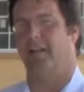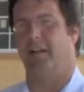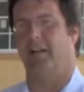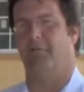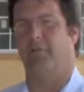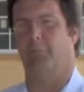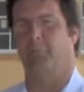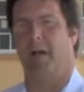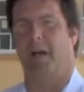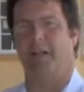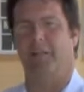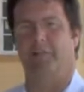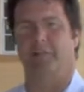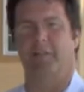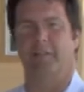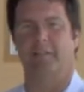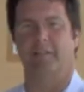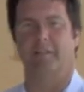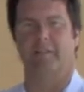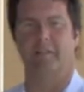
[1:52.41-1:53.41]
kind of
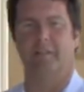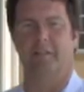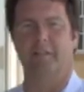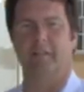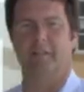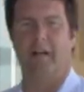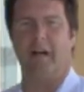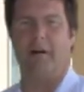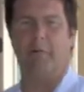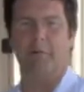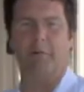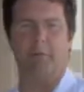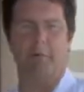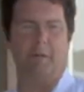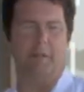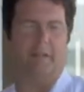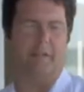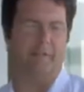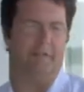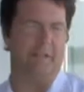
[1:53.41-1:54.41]
imagining how we'd
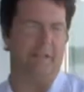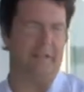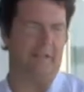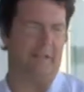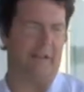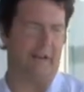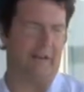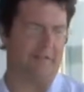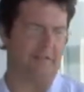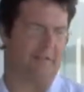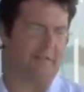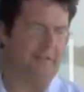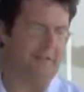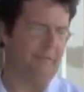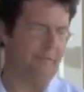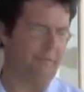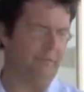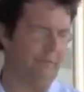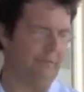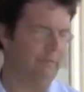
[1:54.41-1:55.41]
want to live in these houses
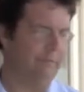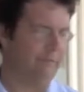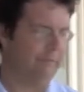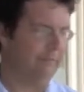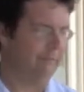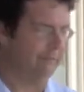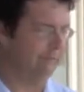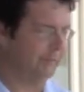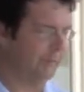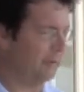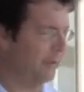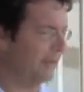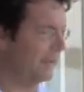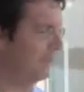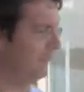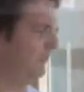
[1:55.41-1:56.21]
if we were in